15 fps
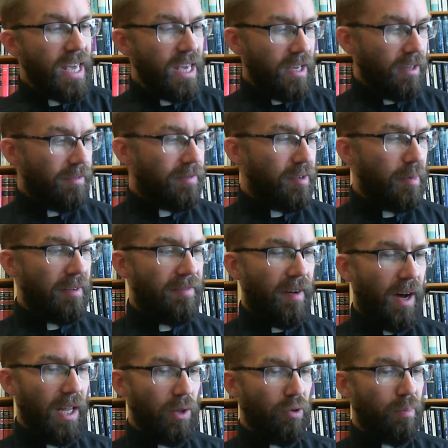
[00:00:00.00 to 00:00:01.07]
If you've been
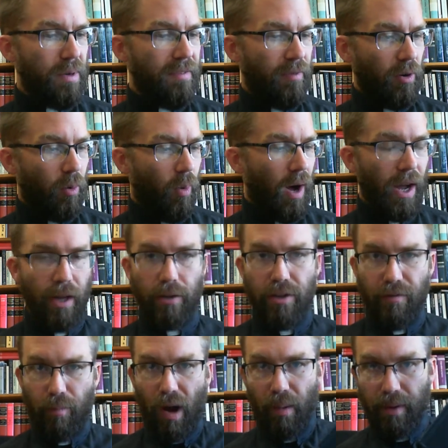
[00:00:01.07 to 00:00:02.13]
following me for a while,
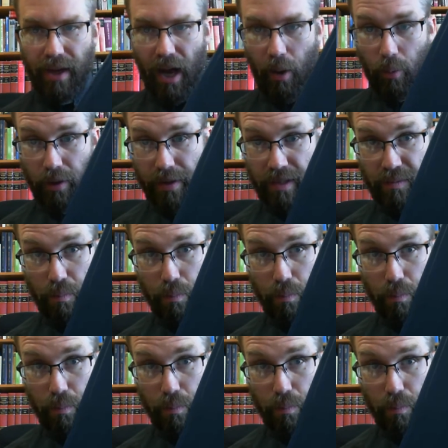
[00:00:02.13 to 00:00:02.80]
you've probably got one of these